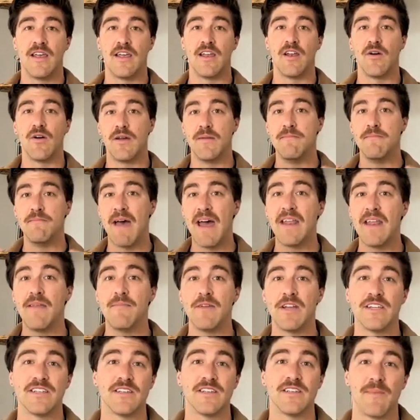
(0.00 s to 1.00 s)
You know, in many
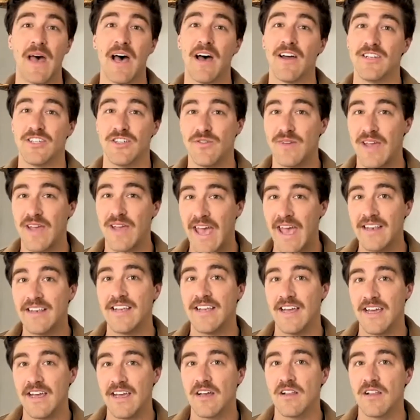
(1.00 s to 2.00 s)
municipalities, you can
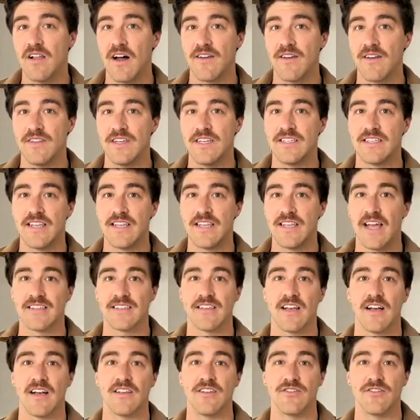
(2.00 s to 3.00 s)
take a lot of these
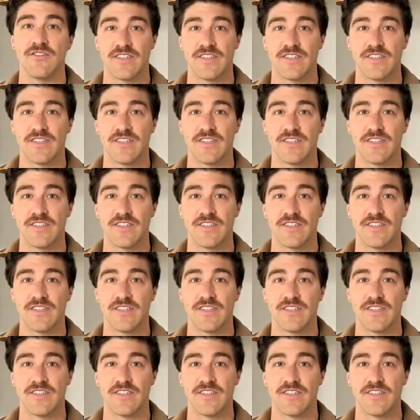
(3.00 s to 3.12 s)
tasks on